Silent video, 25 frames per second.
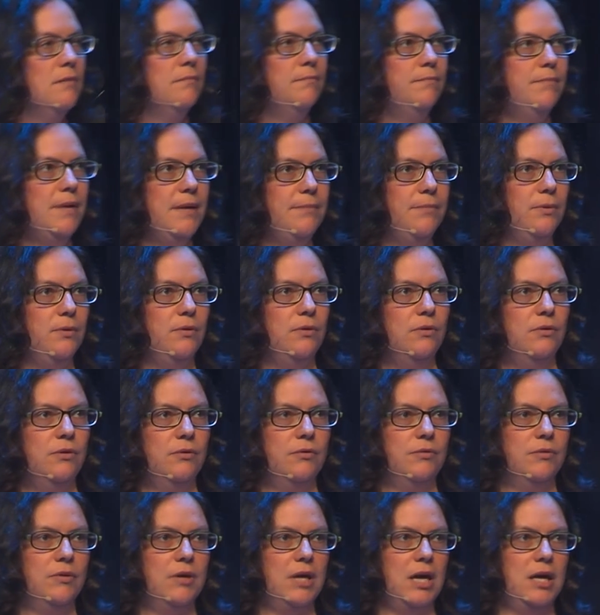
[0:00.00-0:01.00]
people
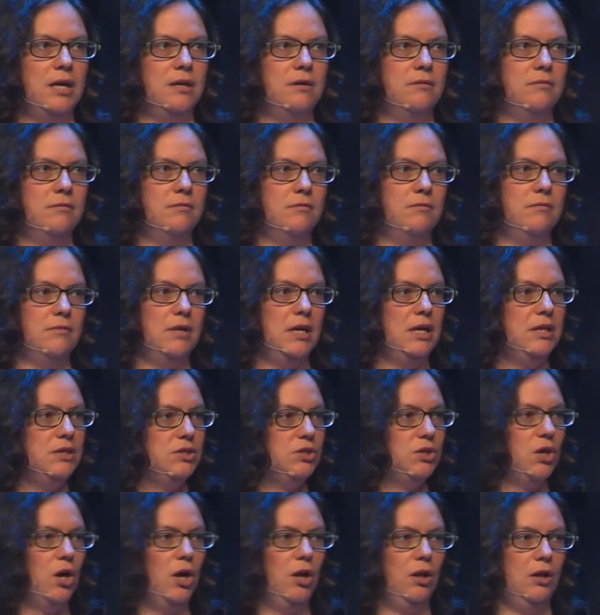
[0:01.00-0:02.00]
can
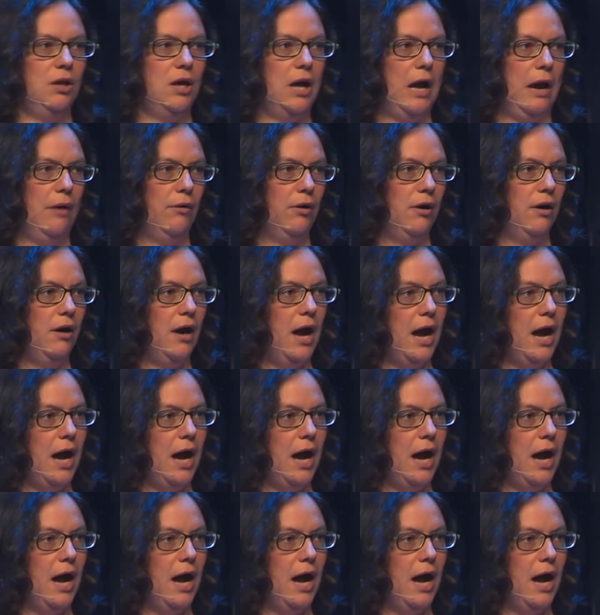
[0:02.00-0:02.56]
install our